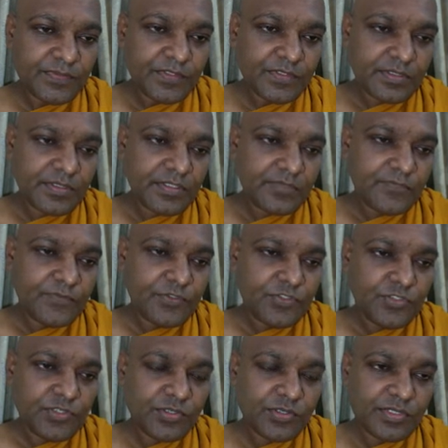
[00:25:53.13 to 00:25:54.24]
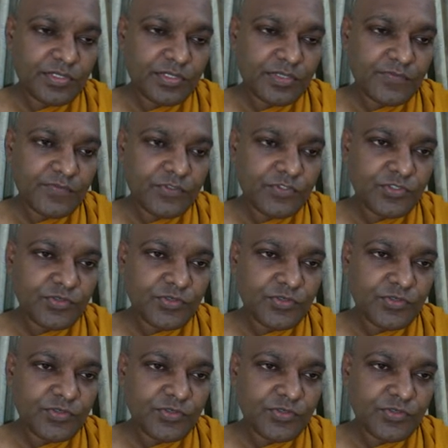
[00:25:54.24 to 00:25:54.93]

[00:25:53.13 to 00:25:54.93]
the future